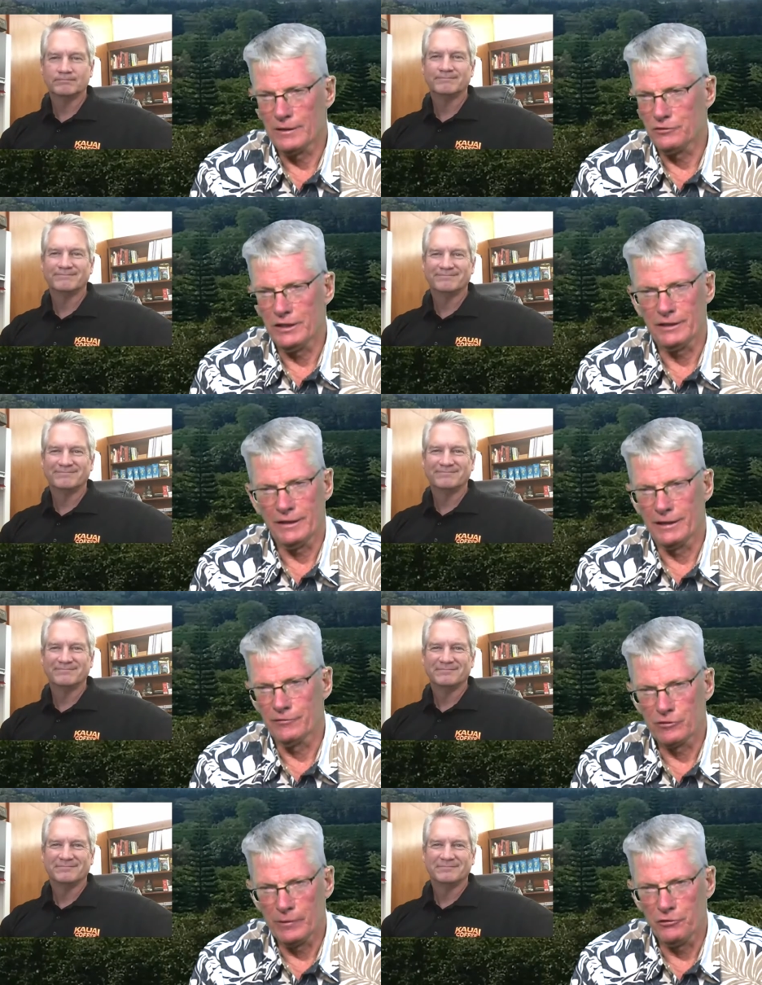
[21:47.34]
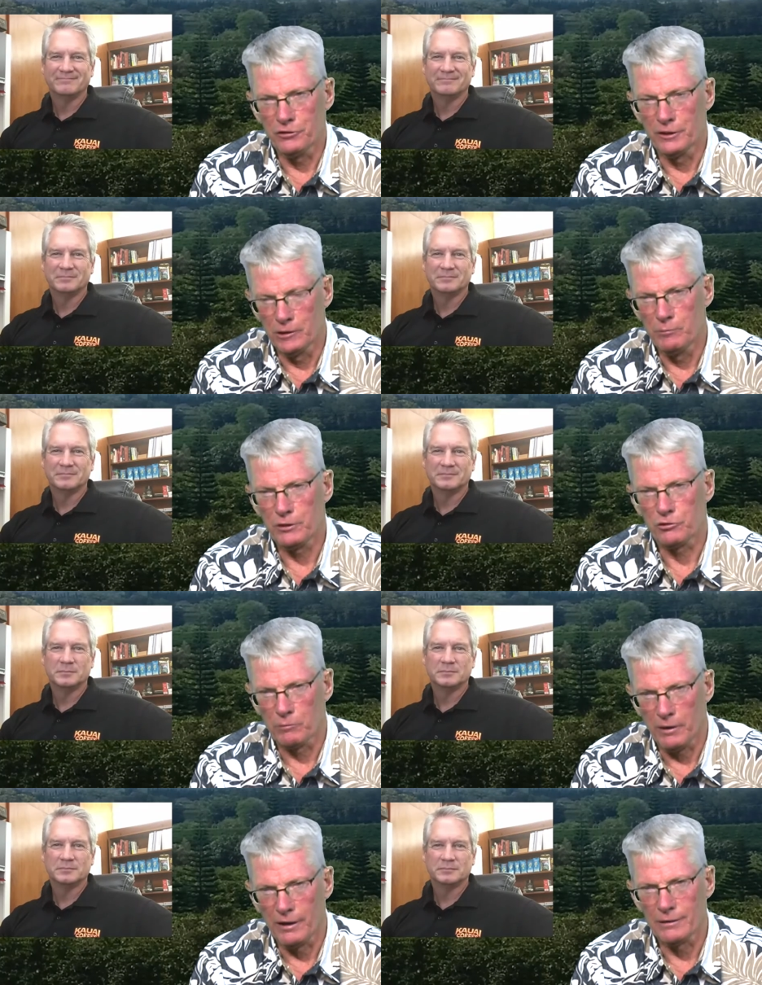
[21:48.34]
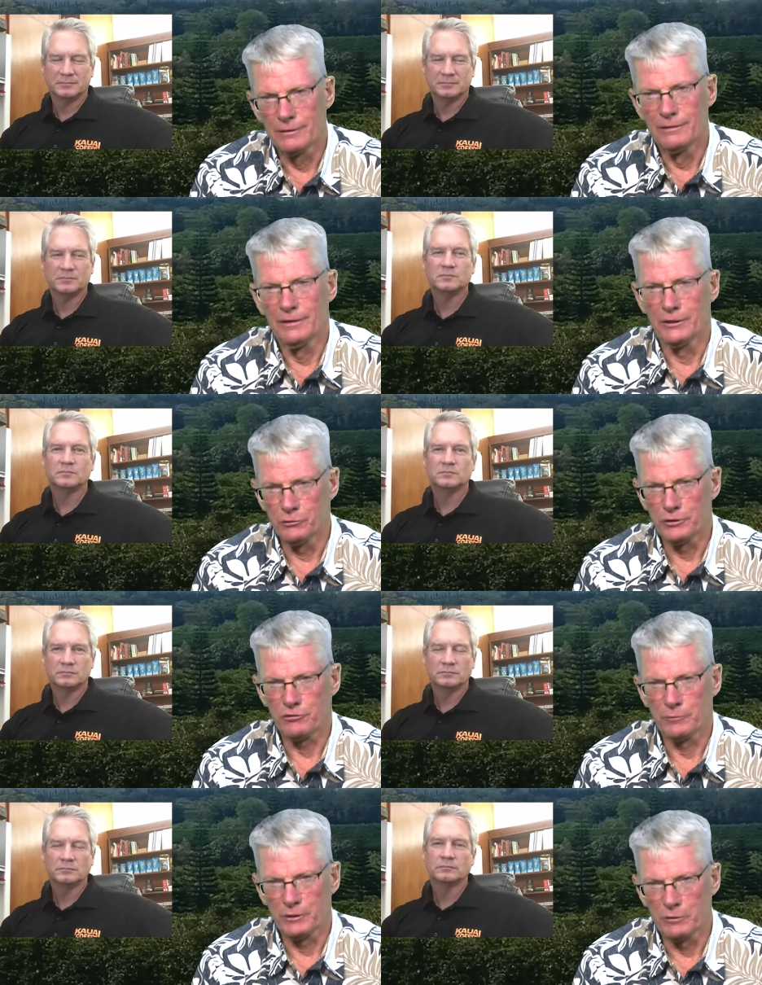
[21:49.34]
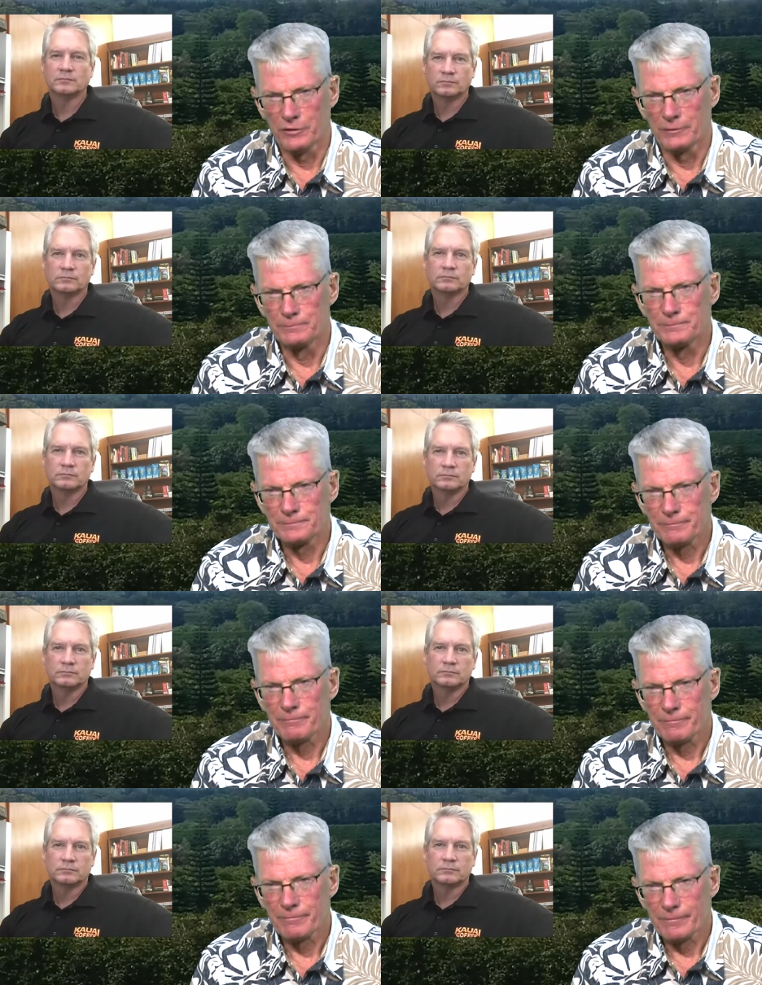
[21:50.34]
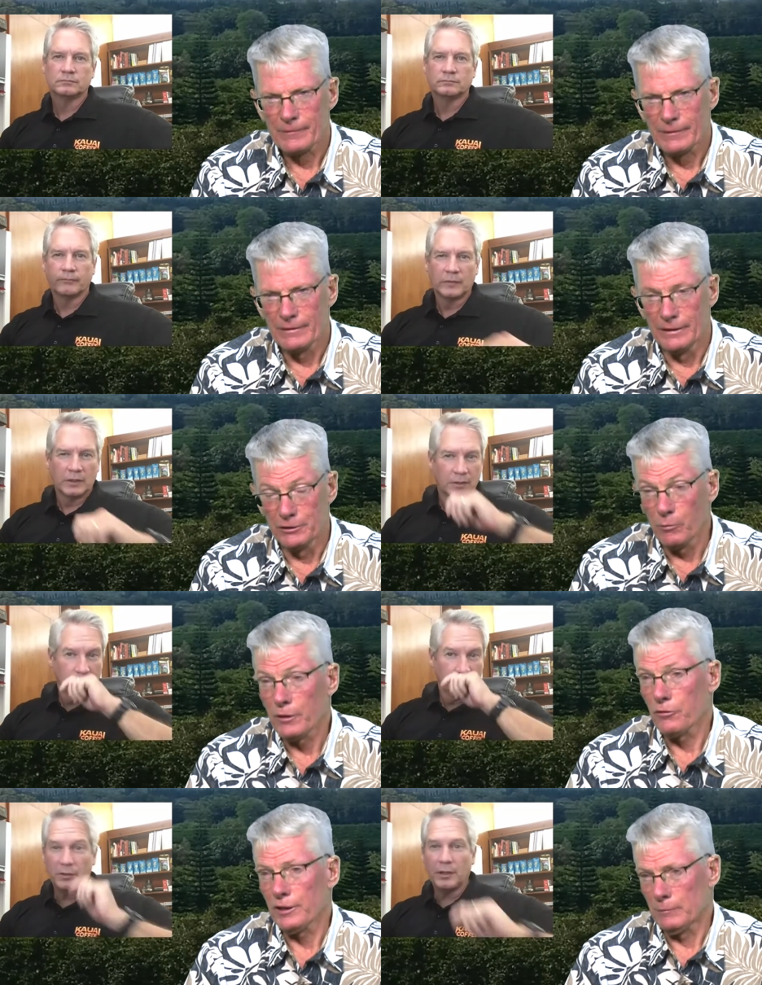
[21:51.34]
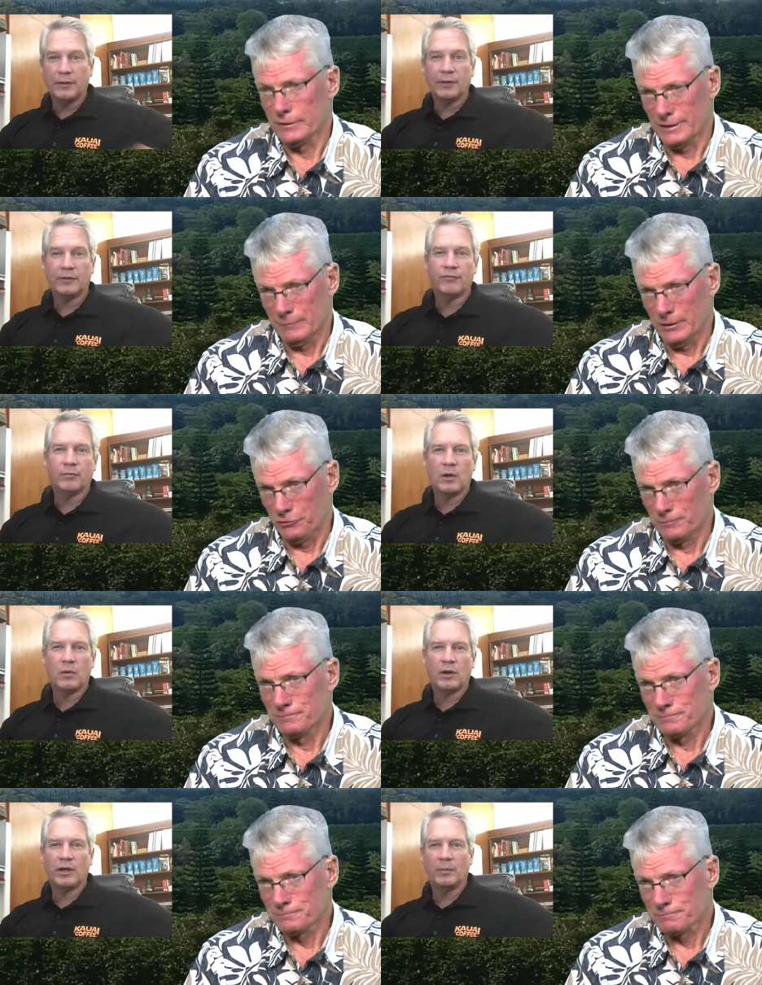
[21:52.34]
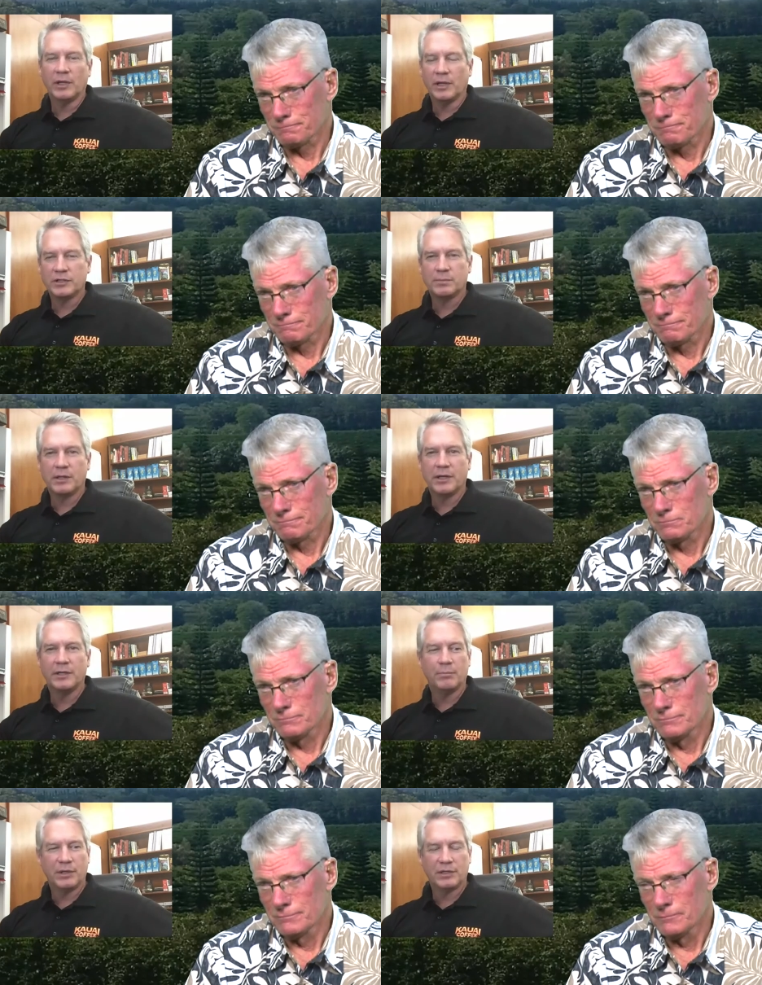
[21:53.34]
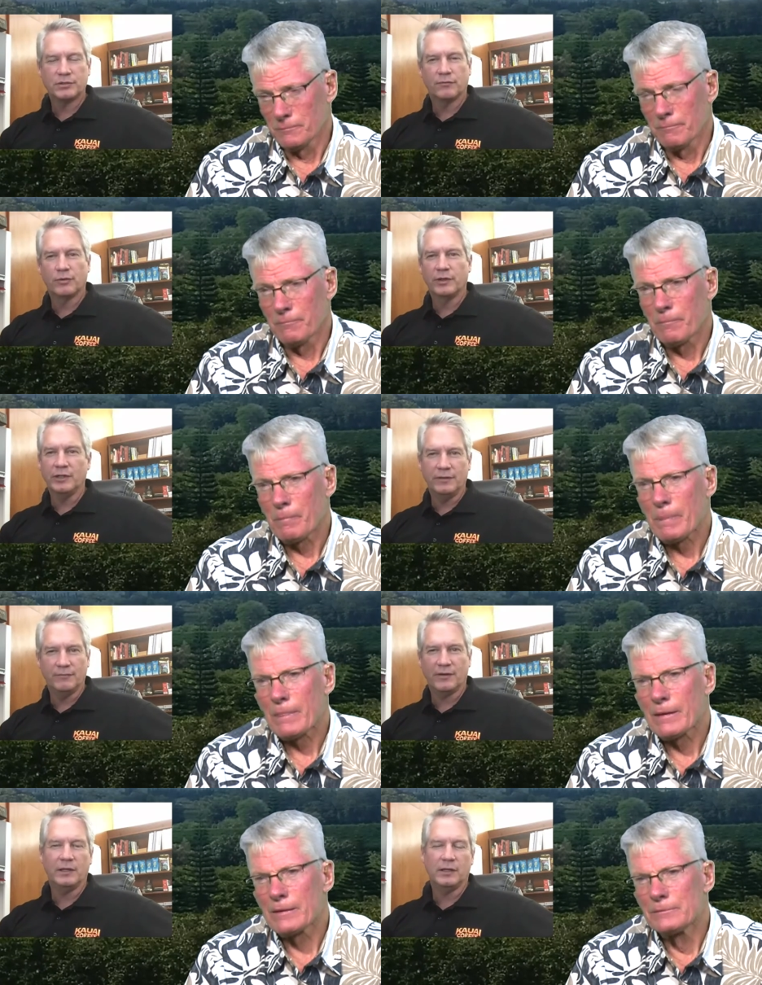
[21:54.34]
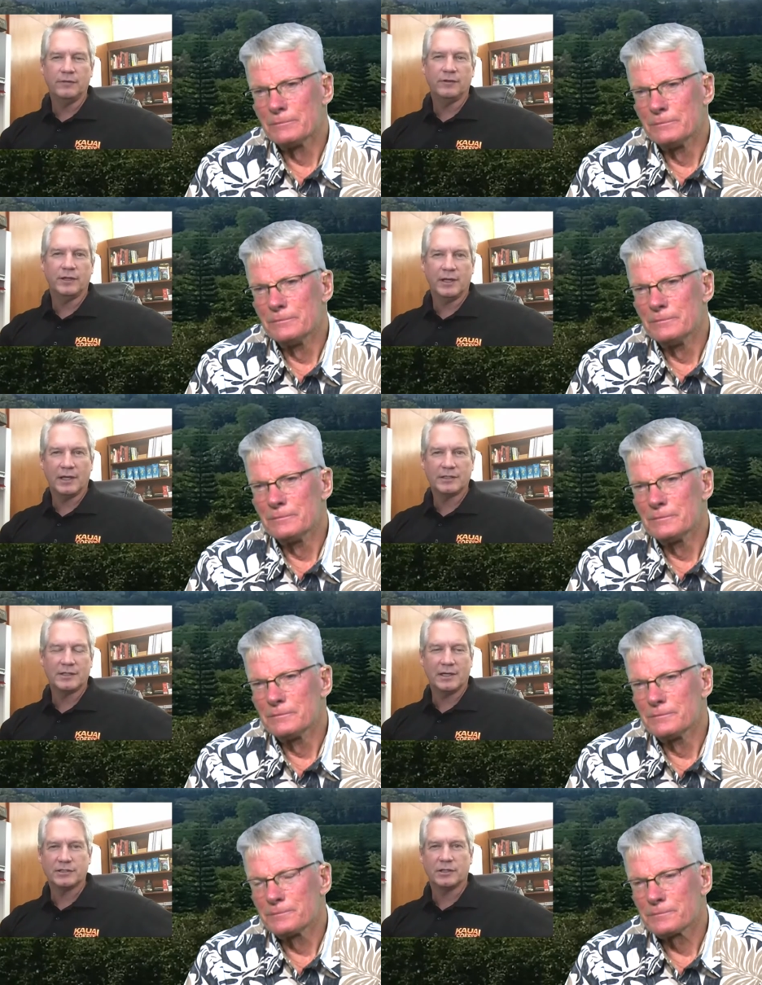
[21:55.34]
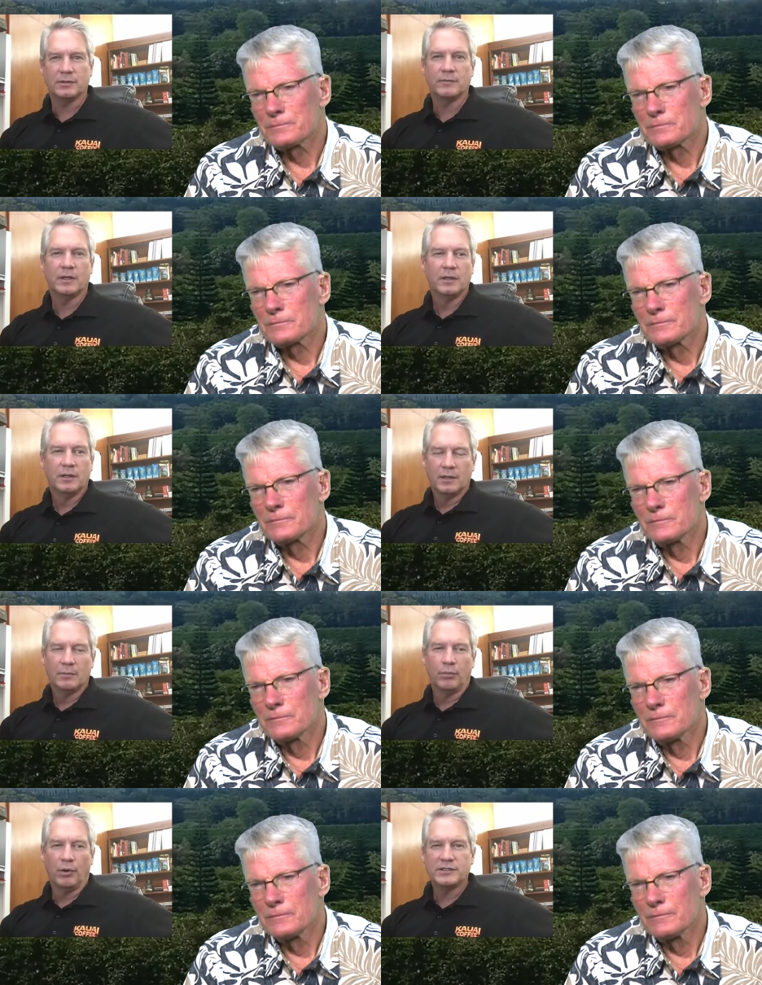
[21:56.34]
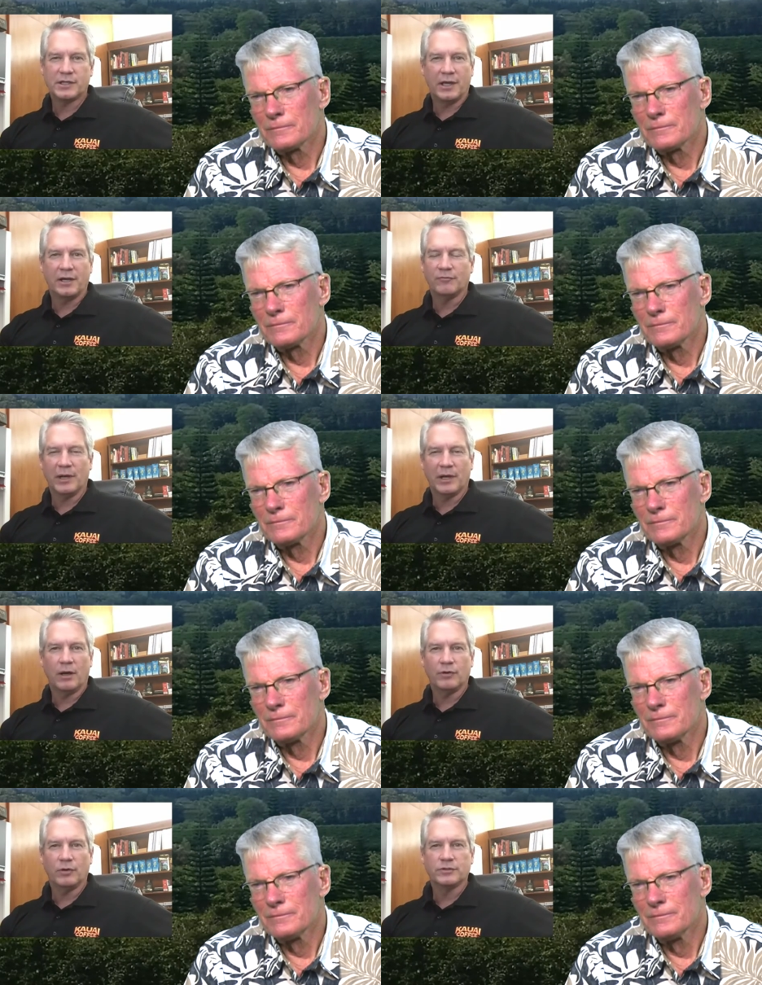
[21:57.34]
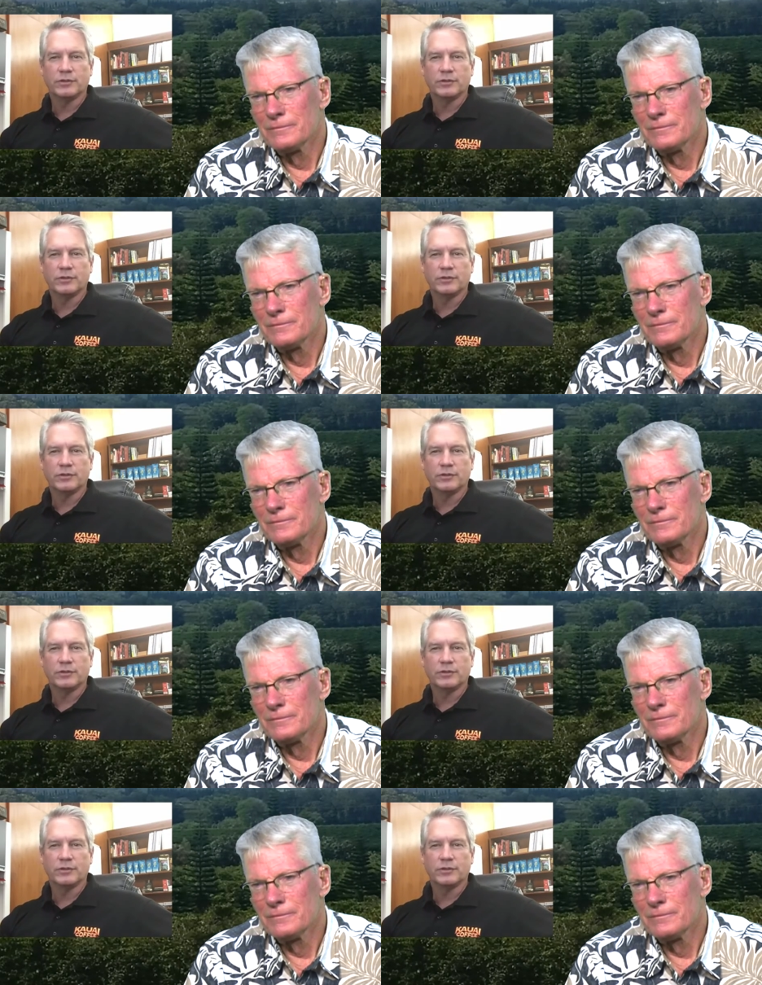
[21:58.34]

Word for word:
Speaker 1: taking that information in the pixel pile and doing something with it. And you know, we don't think well, about I that. I think much. from now
Speaker 2: on, I'm going to explain that picture of green leaf index as a brain scan of my coffee order.